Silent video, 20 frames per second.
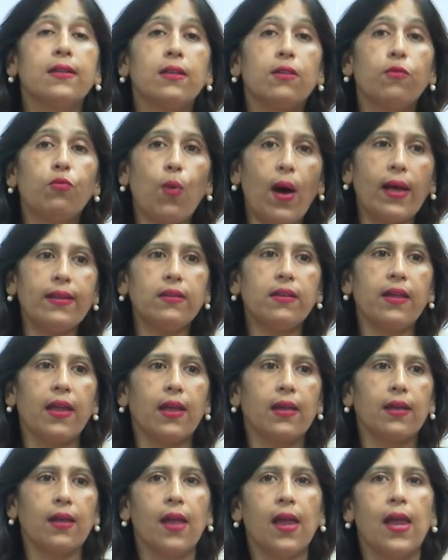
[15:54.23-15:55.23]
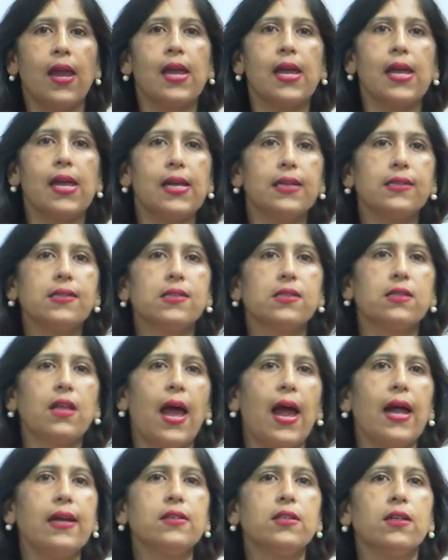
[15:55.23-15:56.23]
one thing is
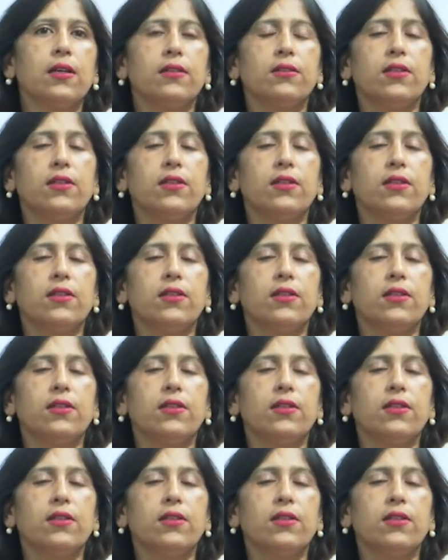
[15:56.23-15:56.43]
that